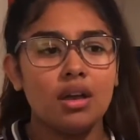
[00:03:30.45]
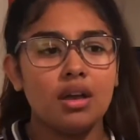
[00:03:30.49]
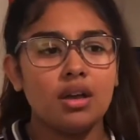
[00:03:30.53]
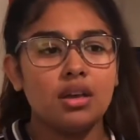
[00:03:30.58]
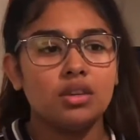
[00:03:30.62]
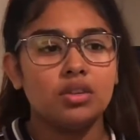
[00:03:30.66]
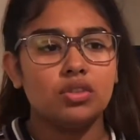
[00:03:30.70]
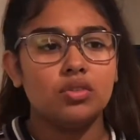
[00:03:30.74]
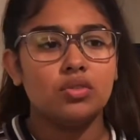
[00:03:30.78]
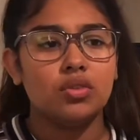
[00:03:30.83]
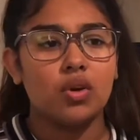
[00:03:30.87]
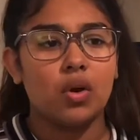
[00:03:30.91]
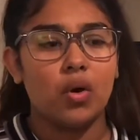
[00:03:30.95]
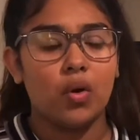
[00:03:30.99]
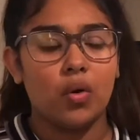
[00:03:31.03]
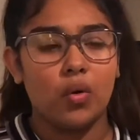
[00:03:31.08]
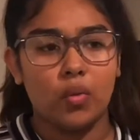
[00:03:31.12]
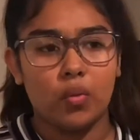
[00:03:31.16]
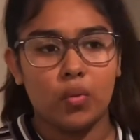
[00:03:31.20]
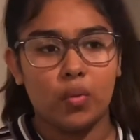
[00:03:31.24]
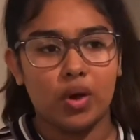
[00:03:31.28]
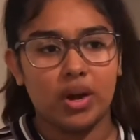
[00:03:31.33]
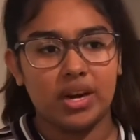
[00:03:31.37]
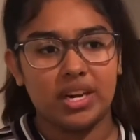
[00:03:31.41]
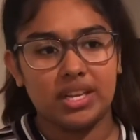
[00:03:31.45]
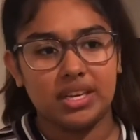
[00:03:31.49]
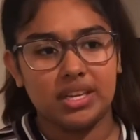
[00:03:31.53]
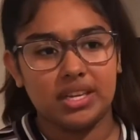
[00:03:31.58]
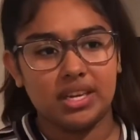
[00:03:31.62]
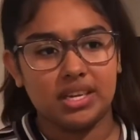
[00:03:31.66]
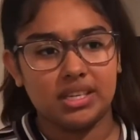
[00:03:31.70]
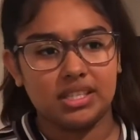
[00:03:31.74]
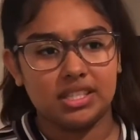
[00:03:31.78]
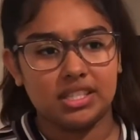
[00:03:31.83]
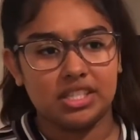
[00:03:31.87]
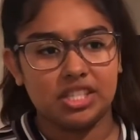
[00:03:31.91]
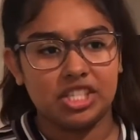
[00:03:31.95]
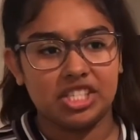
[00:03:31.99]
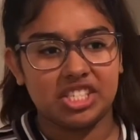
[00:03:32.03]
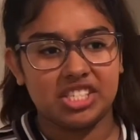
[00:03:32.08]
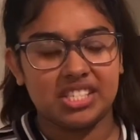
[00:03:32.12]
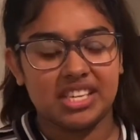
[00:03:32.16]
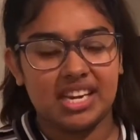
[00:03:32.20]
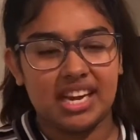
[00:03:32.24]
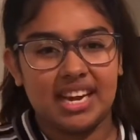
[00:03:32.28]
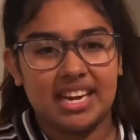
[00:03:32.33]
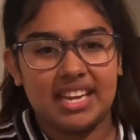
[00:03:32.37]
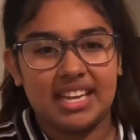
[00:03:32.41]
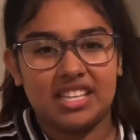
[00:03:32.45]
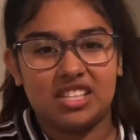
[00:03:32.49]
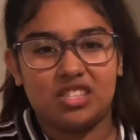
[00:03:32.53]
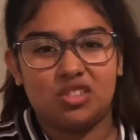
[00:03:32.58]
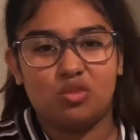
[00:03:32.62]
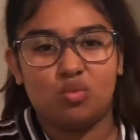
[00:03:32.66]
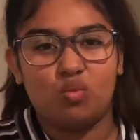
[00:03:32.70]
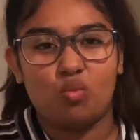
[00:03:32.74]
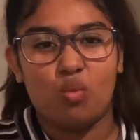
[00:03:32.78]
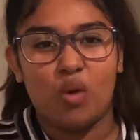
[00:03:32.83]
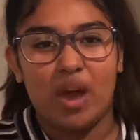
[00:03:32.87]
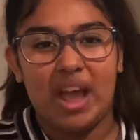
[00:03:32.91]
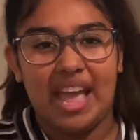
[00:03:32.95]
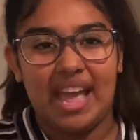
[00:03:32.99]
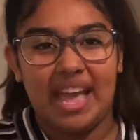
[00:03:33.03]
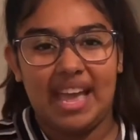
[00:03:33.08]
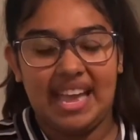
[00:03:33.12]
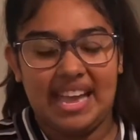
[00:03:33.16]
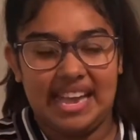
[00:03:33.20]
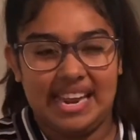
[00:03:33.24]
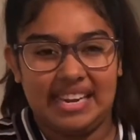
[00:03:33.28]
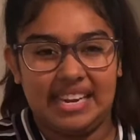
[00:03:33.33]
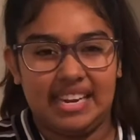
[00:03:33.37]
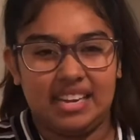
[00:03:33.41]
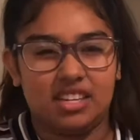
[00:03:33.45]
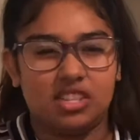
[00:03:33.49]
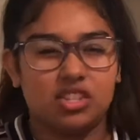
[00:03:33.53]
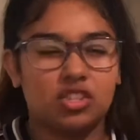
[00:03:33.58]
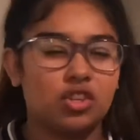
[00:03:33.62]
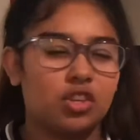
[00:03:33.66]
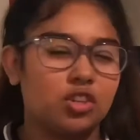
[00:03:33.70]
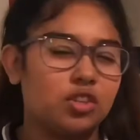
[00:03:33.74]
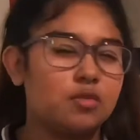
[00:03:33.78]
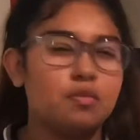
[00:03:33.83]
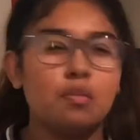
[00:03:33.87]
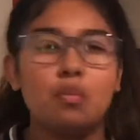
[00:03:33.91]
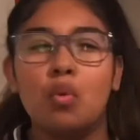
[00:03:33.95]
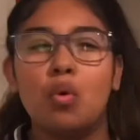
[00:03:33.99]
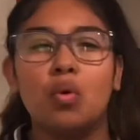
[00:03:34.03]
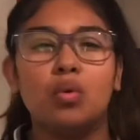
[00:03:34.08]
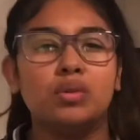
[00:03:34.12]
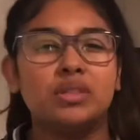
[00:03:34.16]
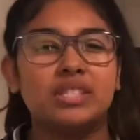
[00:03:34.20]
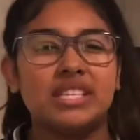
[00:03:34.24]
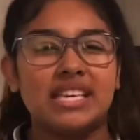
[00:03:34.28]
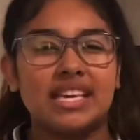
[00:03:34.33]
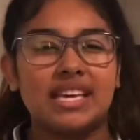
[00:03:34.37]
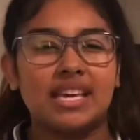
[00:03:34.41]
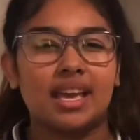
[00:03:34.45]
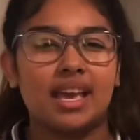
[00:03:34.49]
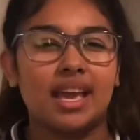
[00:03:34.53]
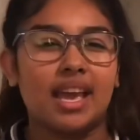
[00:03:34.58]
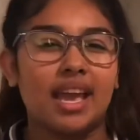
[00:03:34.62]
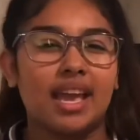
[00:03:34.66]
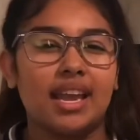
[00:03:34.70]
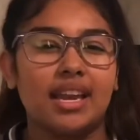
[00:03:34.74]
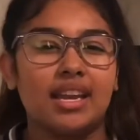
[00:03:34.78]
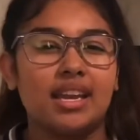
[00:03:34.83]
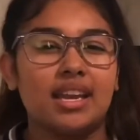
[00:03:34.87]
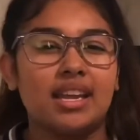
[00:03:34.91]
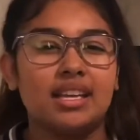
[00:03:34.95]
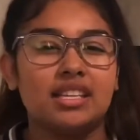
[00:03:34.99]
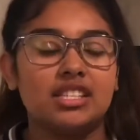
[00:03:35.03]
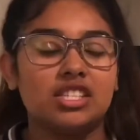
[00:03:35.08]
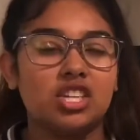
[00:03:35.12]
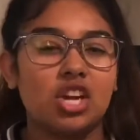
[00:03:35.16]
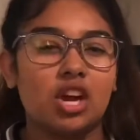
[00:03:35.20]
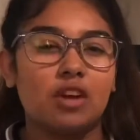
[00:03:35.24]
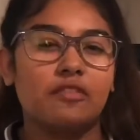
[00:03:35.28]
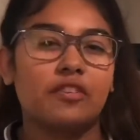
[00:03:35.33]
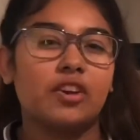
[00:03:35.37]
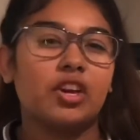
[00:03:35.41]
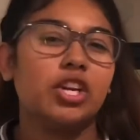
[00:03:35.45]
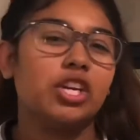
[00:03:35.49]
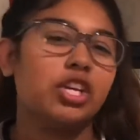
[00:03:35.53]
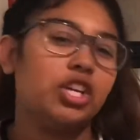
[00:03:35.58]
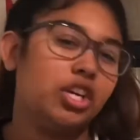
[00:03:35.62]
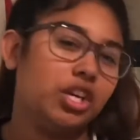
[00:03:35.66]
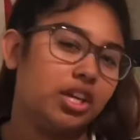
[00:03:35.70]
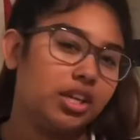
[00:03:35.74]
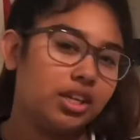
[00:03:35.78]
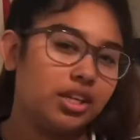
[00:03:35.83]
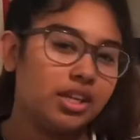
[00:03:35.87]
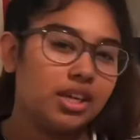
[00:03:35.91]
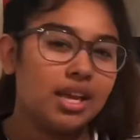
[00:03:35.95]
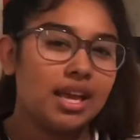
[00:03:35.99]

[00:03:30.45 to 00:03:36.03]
So what it does, it just kind of gets wet and then it starts molding, and it's not very good,